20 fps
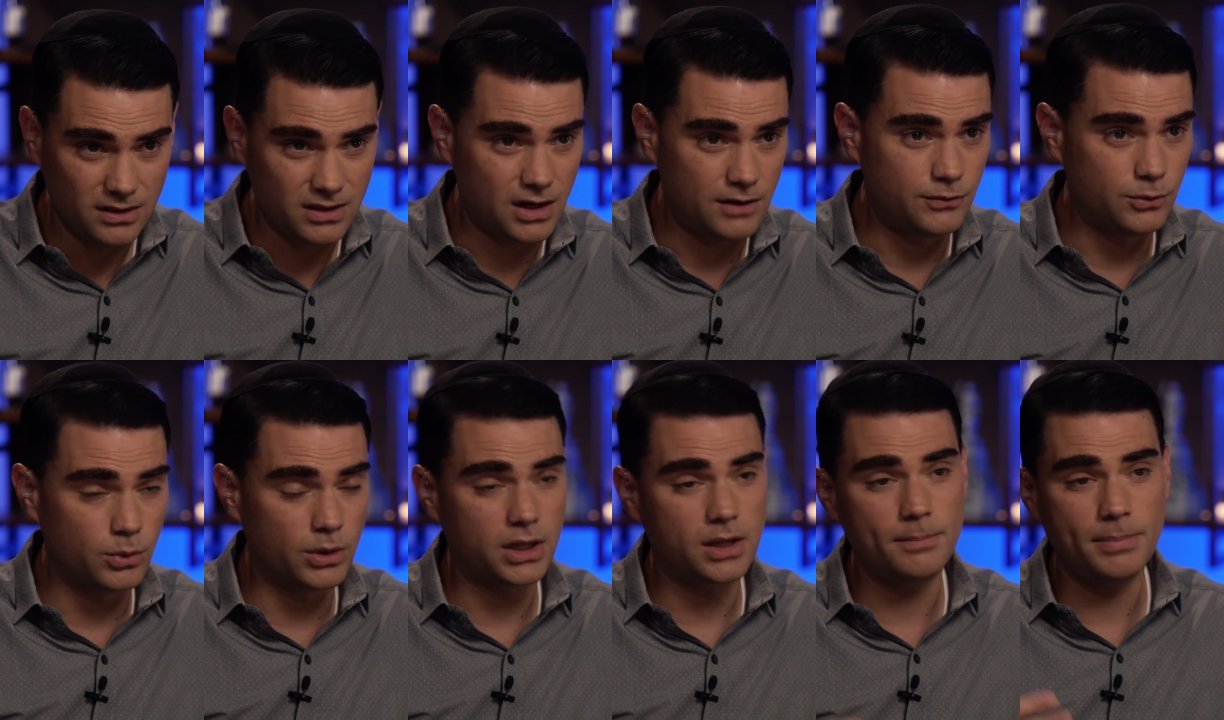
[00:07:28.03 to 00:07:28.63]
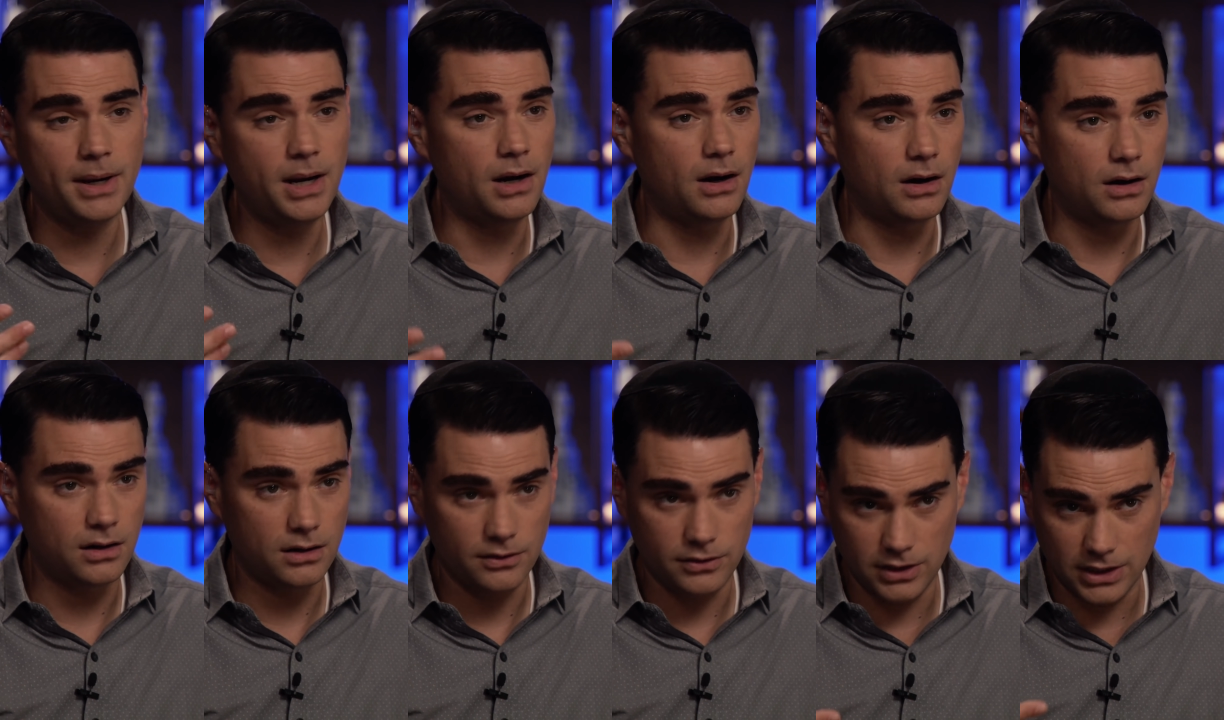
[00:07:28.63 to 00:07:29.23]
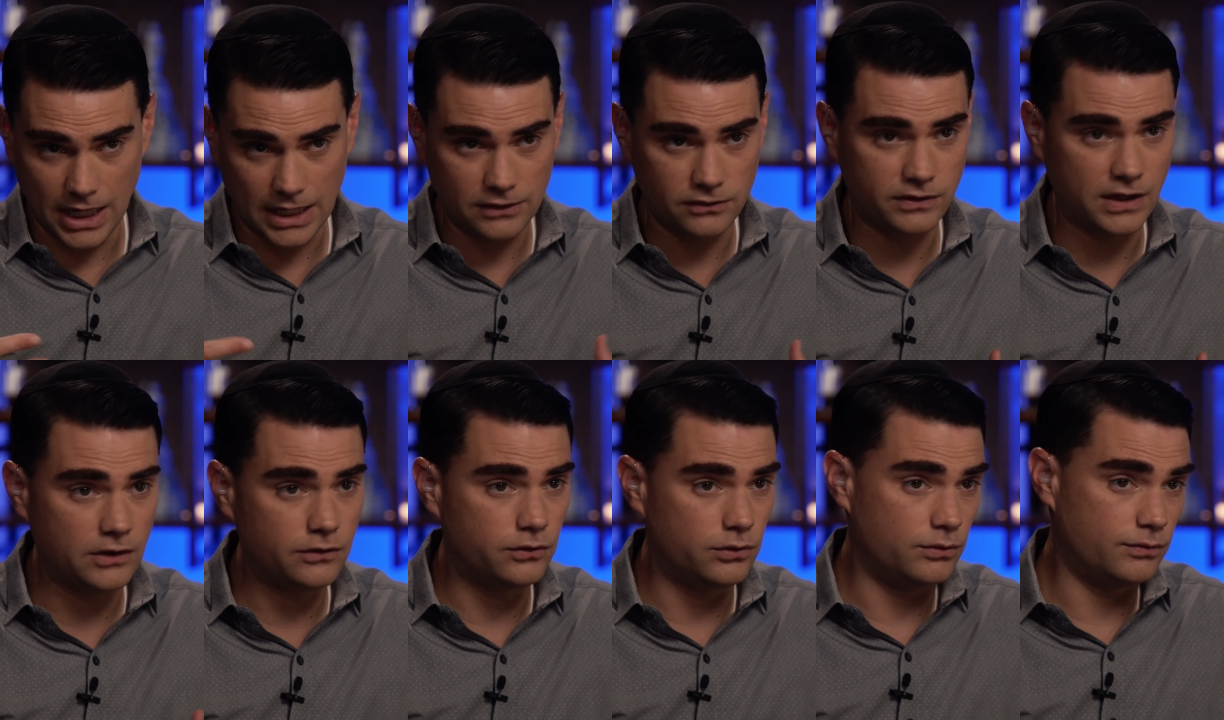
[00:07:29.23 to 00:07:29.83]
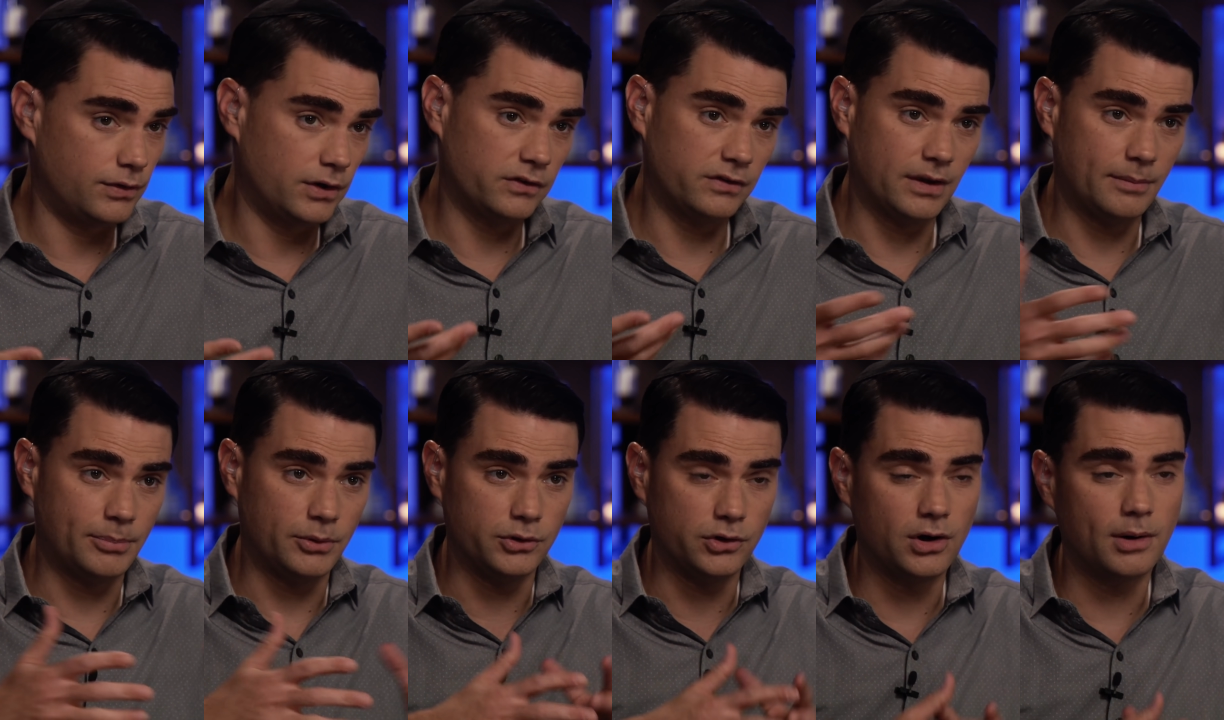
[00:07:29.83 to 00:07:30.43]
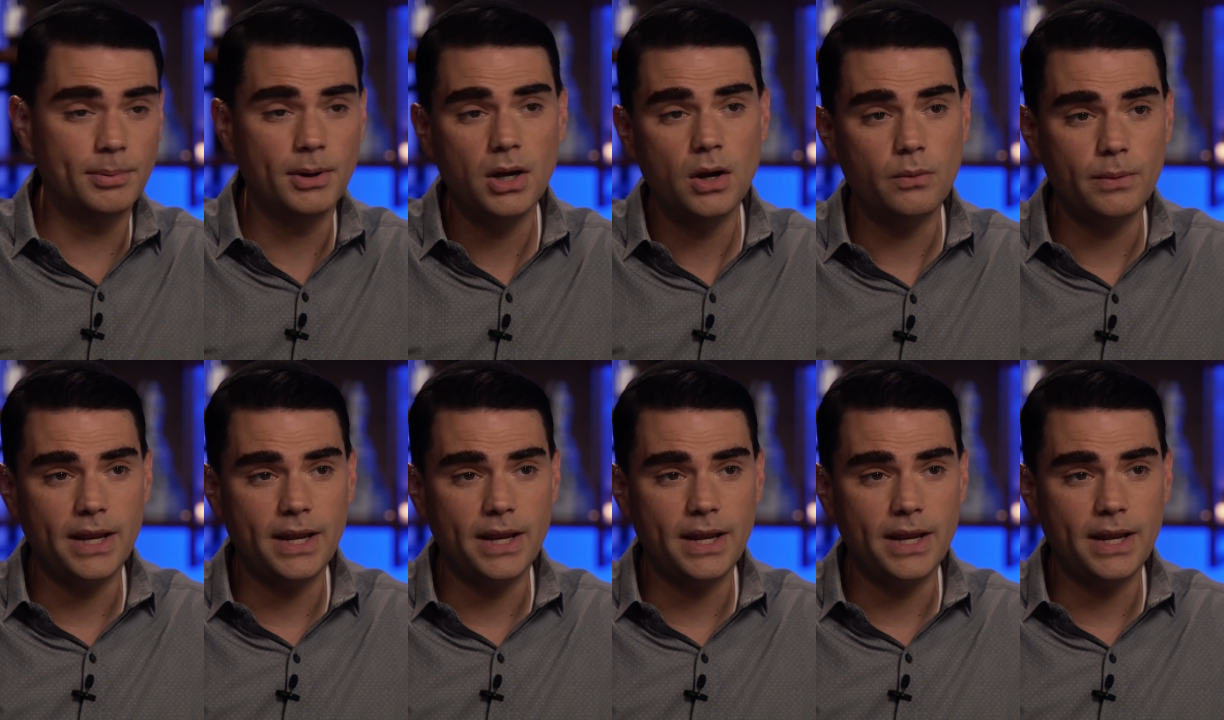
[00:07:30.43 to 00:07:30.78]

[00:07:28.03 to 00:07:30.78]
that if you were to compare the United States to, for example, Europe,